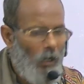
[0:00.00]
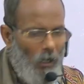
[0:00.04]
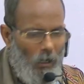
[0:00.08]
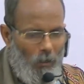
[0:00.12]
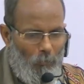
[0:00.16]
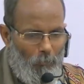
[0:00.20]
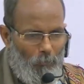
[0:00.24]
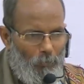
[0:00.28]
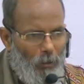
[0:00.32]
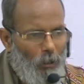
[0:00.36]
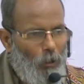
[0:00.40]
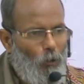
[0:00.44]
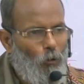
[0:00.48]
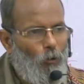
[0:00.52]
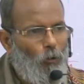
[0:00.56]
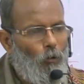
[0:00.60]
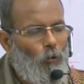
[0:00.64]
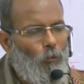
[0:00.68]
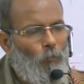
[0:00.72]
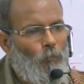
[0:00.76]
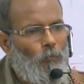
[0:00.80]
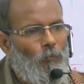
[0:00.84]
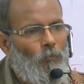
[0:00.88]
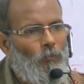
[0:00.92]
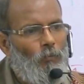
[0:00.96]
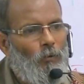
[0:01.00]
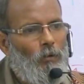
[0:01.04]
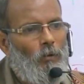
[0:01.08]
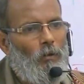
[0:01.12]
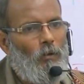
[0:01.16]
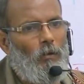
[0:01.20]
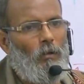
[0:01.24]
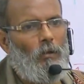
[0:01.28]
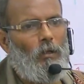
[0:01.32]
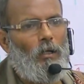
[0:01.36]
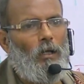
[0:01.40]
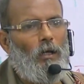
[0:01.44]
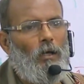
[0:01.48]
and below
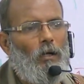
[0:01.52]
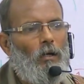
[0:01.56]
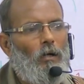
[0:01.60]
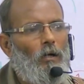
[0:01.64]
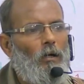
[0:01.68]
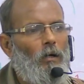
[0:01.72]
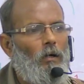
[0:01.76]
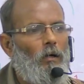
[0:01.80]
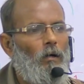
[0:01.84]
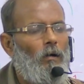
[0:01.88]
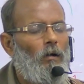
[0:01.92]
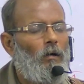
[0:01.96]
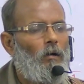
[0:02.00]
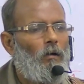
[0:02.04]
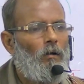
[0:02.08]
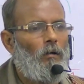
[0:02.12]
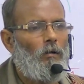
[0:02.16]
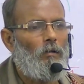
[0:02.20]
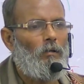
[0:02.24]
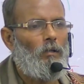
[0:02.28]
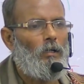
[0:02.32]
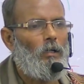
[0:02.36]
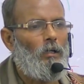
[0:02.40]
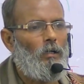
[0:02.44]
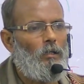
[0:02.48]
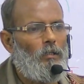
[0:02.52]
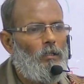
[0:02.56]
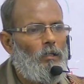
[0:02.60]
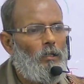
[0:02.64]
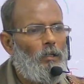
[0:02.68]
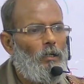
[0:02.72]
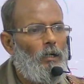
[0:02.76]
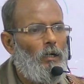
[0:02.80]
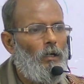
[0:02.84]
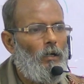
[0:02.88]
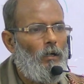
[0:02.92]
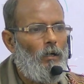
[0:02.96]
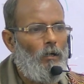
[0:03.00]
there is a
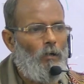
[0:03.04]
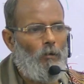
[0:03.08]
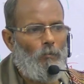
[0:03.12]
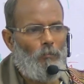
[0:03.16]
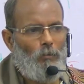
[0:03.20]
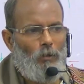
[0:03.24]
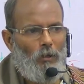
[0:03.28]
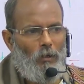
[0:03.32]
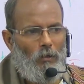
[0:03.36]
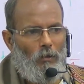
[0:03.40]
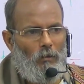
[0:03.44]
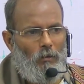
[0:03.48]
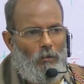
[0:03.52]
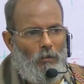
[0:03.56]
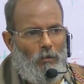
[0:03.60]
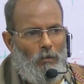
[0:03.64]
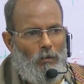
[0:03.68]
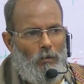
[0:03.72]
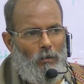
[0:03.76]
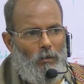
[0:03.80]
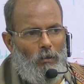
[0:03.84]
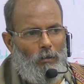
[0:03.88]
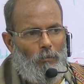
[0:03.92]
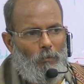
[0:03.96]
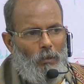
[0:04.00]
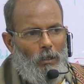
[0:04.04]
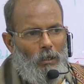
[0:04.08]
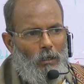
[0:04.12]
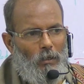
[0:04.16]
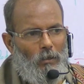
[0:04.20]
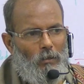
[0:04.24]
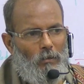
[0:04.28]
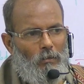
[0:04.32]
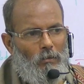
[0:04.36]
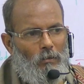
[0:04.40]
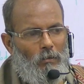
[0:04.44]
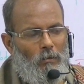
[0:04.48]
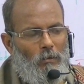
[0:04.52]
tendon of the
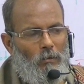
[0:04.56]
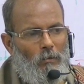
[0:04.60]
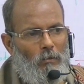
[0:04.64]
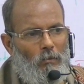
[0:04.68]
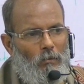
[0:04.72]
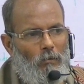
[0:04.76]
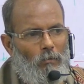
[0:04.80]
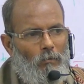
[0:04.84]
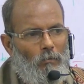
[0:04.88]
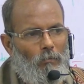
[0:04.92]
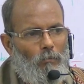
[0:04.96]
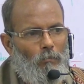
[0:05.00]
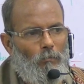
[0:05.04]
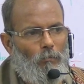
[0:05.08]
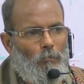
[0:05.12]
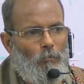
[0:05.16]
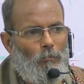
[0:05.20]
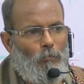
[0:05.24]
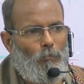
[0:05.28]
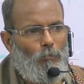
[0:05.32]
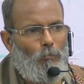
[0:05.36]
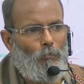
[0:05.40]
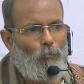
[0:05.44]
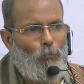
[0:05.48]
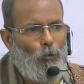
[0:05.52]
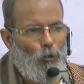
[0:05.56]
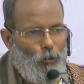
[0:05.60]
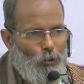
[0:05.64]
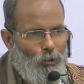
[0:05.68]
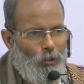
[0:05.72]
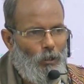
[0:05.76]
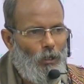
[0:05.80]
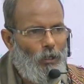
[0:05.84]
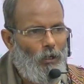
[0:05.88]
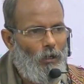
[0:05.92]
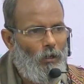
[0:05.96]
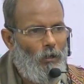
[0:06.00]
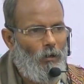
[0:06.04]
tibialis
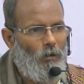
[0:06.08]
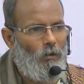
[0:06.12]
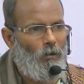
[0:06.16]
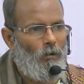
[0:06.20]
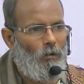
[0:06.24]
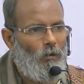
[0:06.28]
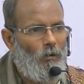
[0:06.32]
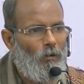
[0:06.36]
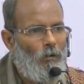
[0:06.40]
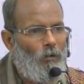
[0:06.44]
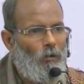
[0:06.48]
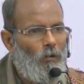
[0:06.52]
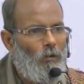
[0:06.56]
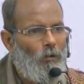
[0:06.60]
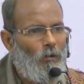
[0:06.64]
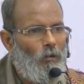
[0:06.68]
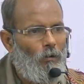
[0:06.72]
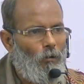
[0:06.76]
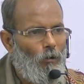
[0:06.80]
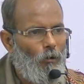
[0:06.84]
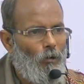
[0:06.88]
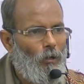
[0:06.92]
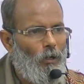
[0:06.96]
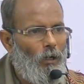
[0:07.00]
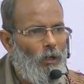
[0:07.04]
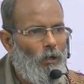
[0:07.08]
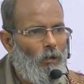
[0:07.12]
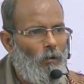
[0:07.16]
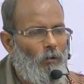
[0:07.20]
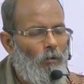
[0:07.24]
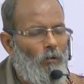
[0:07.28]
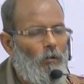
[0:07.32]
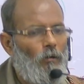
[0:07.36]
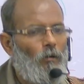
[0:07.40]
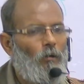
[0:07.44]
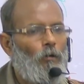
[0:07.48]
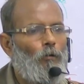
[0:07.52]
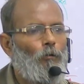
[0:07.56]
posterior. Alright.
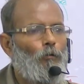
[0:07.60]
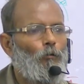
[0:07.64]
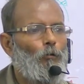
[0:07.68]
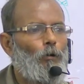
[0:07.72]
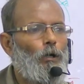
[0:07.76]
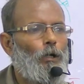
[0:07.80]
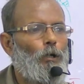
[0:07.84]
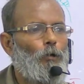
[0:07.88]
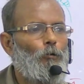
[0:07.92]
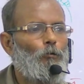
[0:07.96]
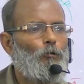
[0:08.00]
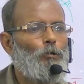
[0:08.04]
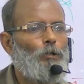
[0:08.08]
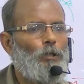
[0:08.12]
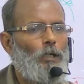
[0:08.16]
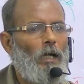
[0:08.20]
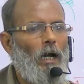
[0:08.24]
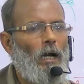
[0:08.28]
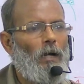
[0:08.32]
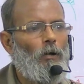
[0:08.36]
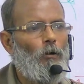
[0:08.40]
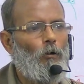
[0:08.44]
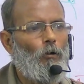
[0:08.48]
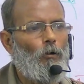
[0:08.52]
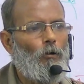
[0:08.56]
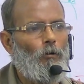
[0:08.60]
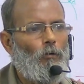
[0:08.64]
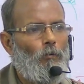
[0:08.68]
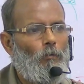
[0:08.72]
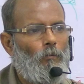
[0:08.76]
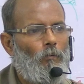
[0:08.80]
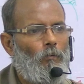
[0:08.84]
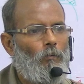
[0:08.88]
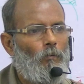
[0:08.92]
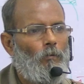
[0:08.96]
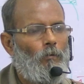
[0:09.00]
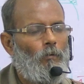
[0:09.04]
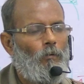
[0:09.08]
When you stand on,
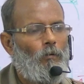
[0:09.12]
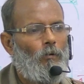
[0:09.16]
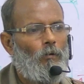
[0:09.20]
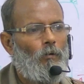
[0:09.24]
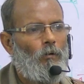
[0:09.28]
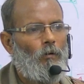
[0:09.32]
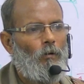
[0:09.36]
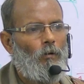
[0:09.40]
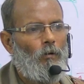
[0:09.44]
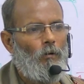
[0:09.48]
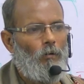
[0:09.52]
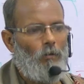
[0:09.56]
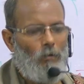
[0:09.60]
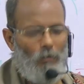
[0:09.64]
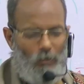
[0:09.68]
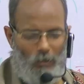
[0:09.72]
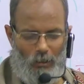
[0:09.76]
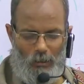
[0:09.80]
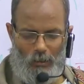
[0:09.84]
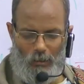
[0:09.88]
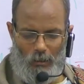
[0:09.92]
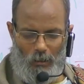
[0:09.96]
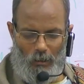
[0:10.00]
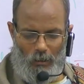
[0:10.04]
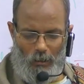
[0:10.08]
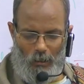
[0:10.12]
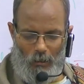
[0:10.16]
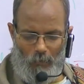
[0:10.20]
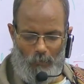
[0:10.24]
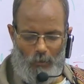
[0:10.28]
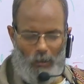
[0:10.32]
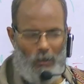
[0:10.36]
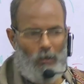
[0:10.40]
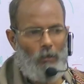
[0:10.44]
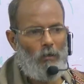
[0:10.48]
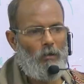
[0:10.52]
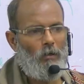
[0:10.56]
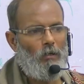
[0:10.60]
this
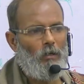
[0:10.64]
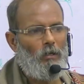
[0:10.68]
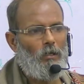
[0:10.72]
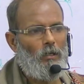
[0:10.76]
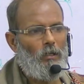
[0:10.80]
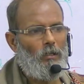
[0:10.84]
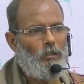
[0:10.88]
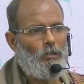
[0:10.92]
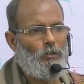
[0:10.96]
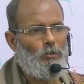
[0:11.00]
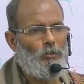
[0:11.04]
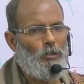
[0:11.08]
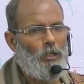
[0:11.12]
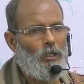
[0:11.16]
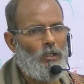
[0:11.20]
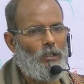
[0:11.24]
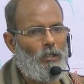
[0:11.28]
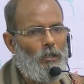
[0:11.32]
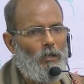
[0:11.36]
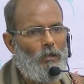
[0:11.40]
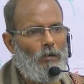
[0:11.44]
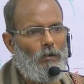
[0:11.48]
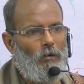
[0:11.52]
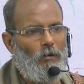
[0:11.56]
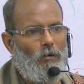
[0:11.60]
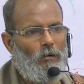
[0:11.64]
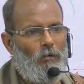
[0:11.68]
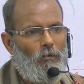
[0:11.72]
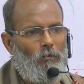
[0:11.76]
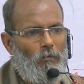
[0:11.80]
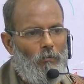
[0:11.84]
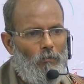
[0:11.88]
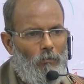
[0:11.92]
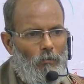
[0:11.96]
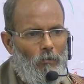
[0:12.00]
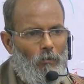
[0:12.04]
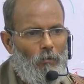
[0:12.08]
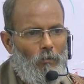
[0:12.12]
ligament is stretched.
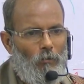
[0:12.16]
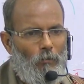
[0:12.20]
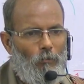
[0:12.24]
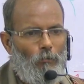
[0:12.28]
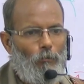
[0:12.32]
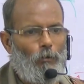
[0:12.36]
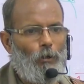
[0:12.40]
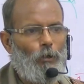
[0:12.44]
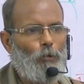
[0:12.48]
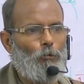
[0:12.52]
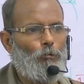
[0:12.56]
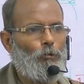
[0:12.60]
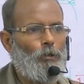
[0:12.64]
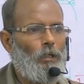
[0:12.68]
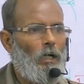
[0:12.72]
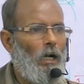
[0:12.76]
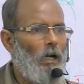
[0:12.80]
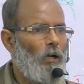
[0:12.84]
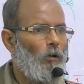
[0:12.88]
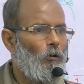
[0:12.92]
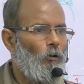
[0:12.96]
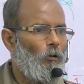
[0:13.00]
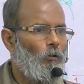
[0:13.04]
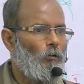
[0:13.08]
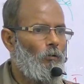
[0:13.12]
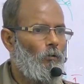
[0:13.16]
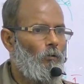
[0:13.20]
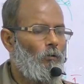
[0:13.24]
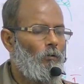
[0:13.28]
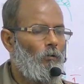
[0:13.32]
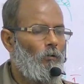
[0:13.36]
When you stand on,